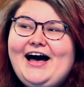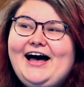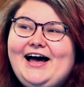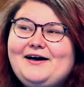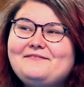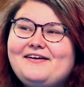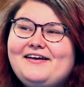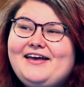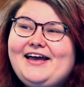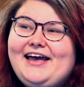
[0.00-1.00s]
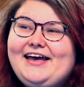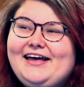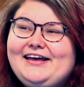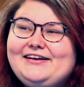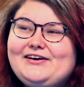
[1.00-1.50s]

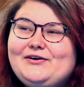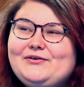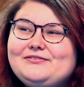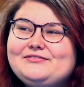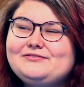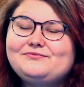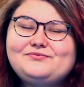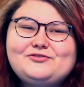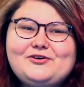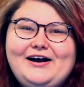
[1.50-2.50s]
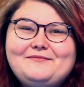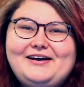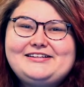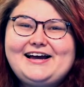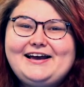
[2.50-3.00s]
And throughout
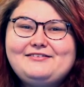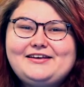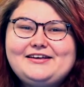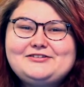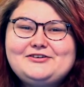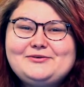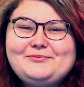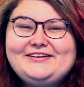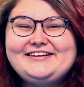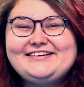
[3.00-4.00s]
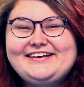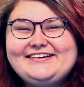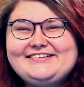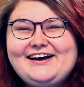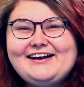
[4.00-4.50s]
my time in the kids group, we didn't get
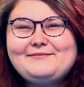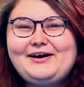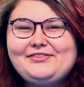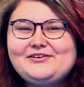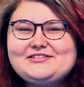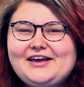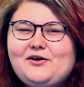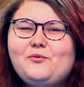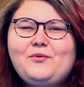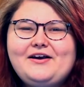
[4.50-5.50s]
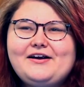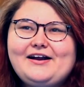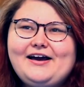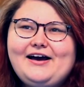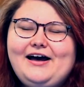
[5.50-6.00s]
to talk about those like
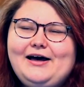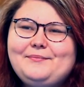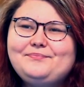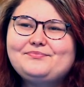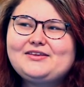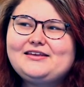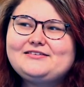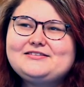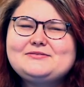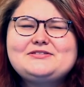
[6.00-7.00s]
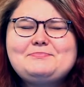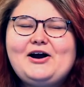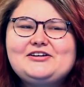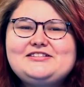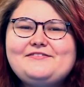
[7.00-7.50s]
weird
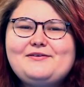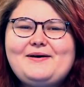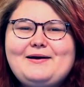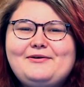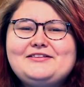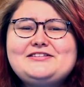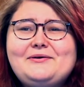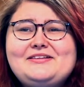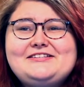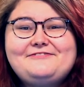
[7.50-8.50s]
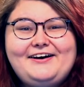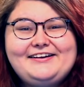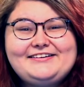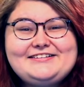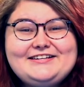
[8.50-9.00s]
parts of the Bible. And so it's fun
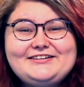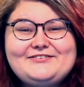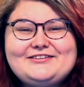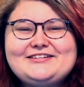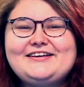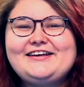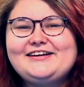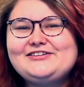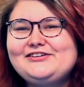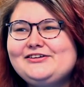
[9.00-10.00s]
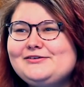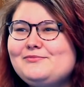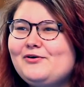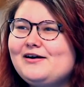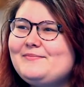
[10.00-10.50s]
in teen quizzing getting to learn
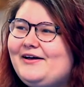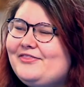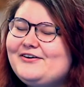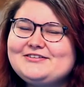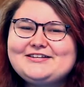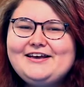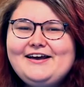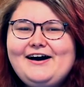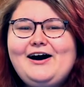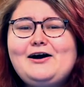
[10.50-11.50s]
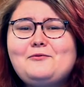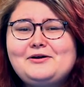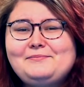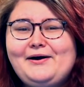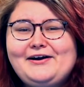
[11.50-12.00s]
more about those
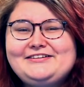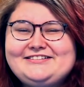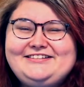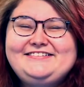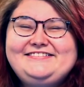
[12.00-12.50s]
awkward parts.